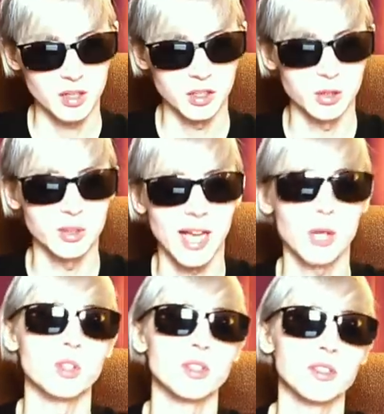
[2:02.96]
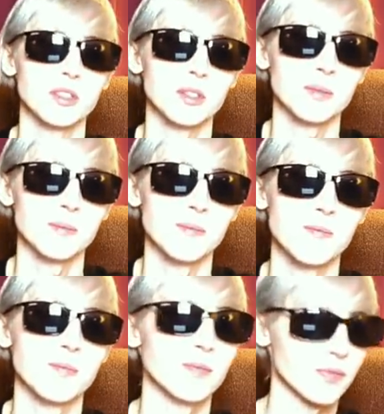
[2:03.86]
new languages.
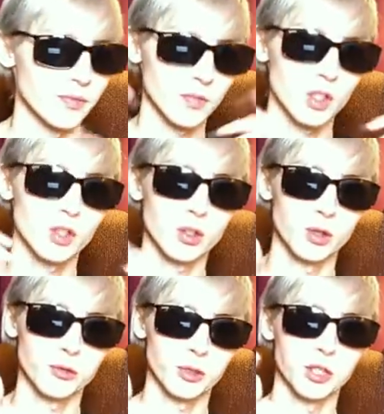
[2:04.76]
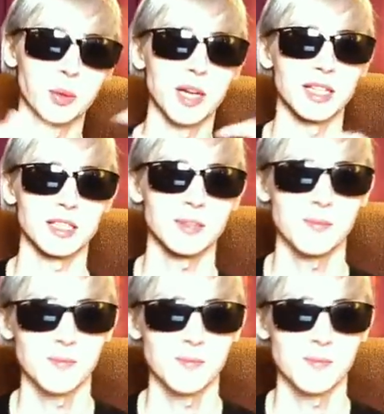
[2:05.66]
Good for you, Andy.